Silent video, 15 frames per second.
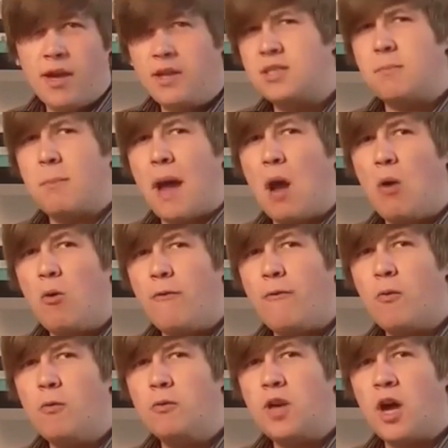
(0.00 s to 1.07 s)
as a
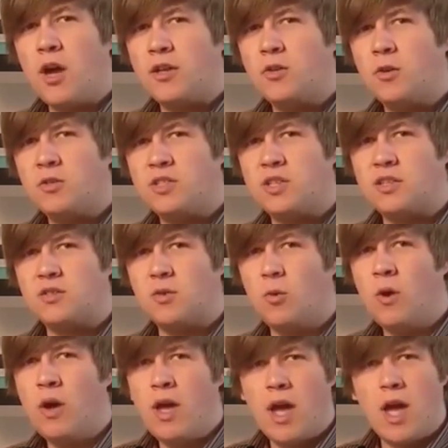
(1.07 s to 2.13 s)
powerful diagnostic
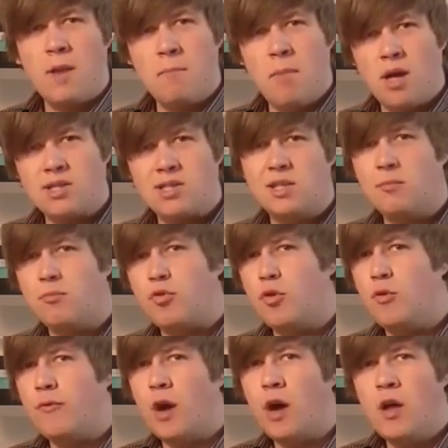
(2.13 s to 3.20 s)
tool and muscle
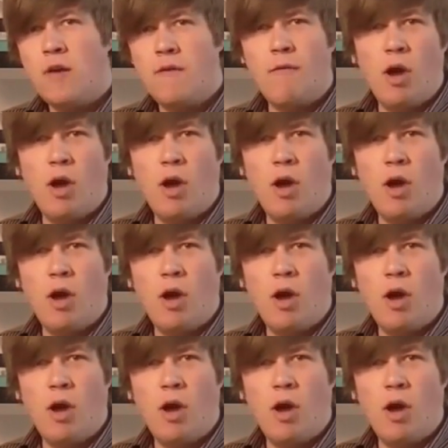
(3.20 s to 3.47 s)
improver